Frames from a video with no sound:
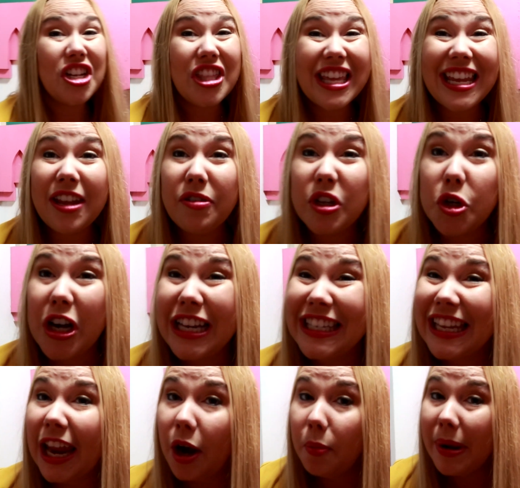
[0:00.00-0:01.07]
You think he was trying to
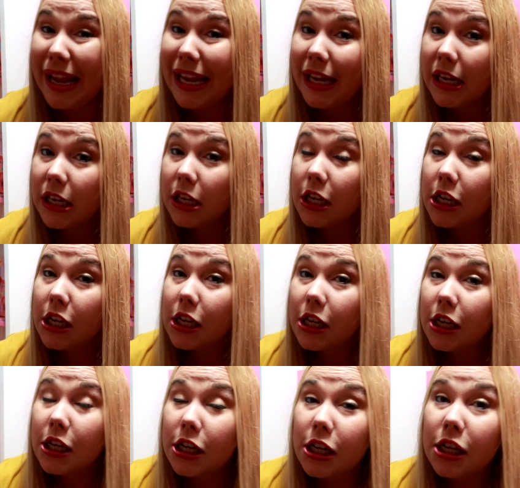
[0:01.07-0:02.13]
scare me? I don't
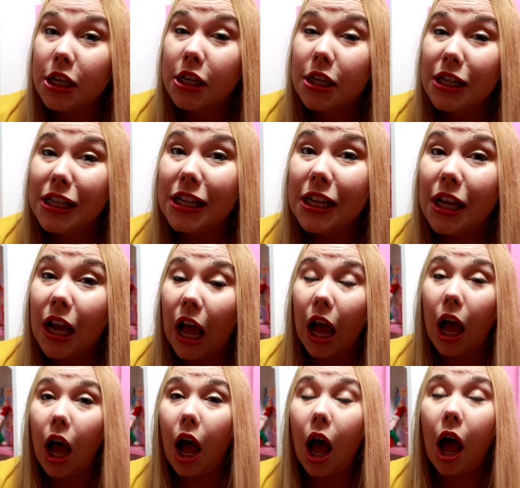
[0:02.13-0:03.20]
know.
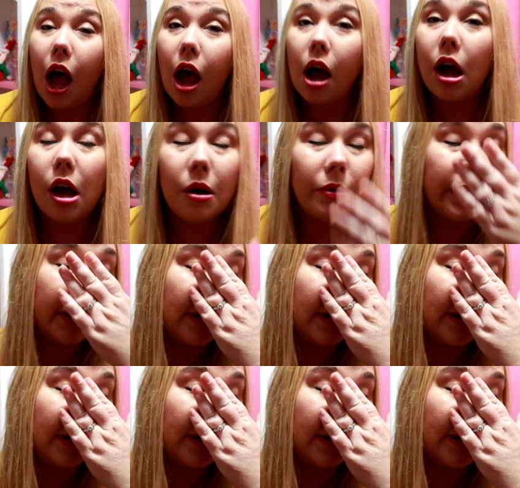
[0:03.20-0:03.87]
Oh, no, buddy.